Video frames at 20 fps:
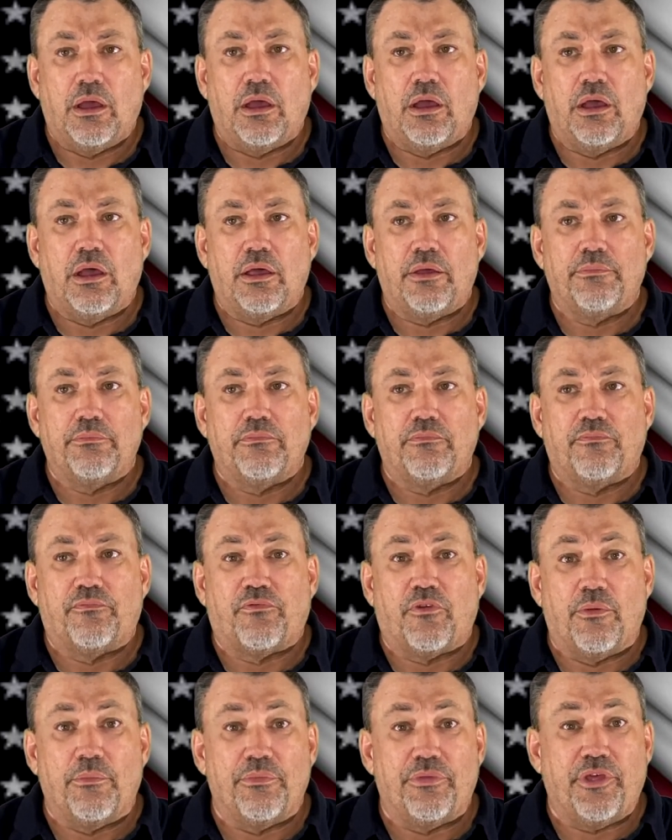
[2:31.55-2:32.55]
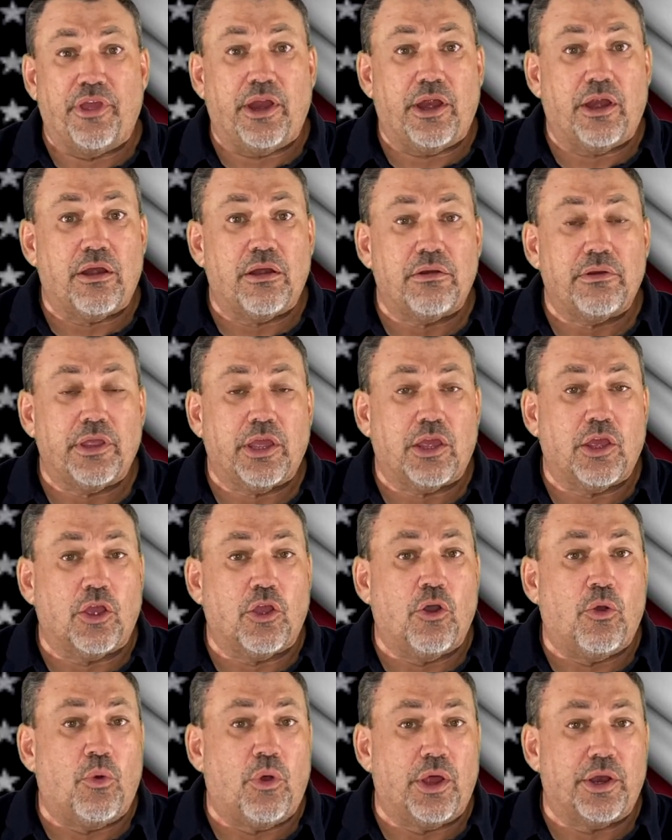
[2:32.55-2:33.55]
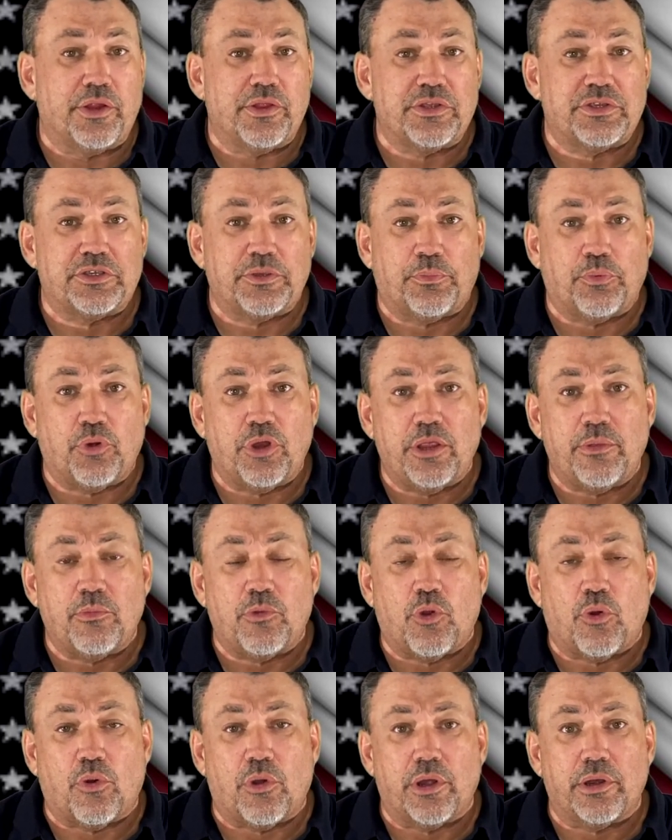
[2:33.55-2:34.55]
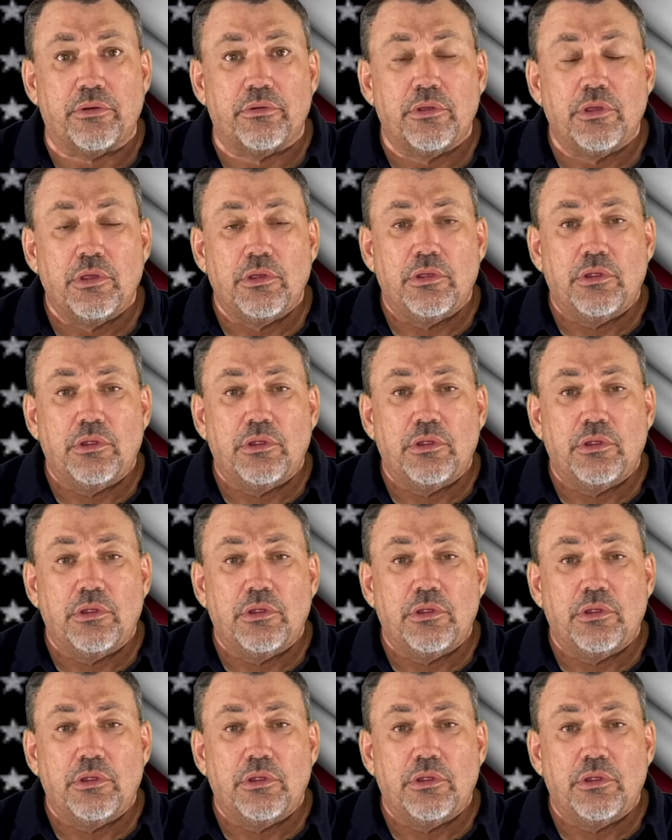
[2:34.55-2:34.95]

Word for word: Uh, from there, it could go on to the Supreme Court.